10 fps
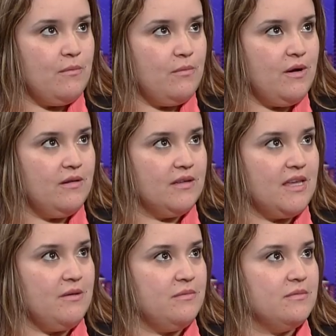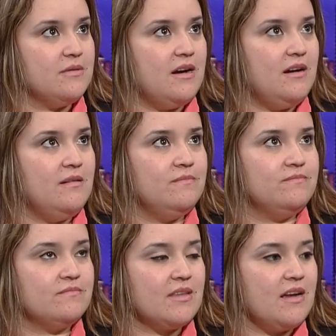Well, he
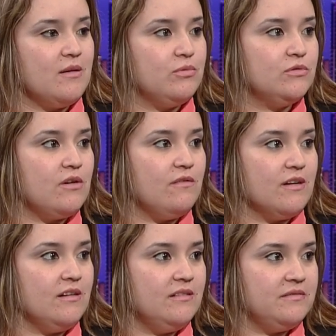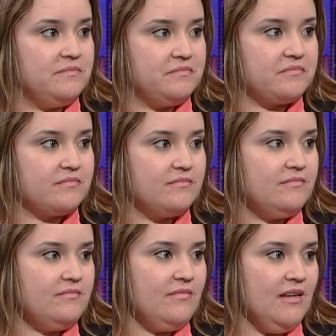um, got pulled over
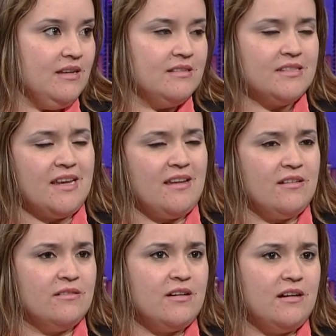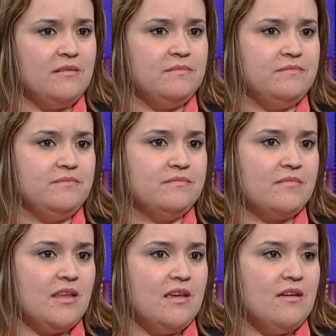in San Diego. Um,
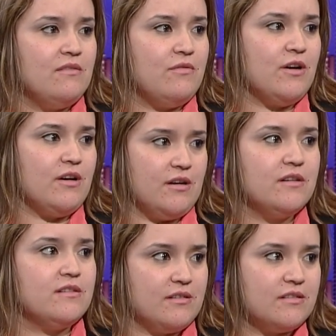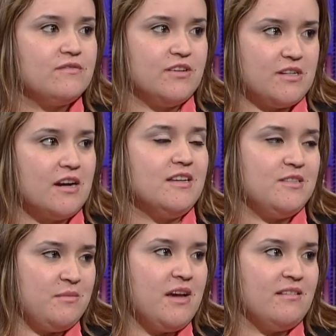he was using for, the cell phone. For talking
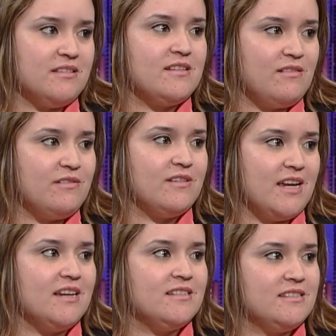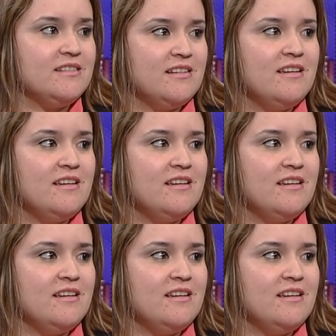to mm-hmm. me on mm-hmm. the cell phone, yes.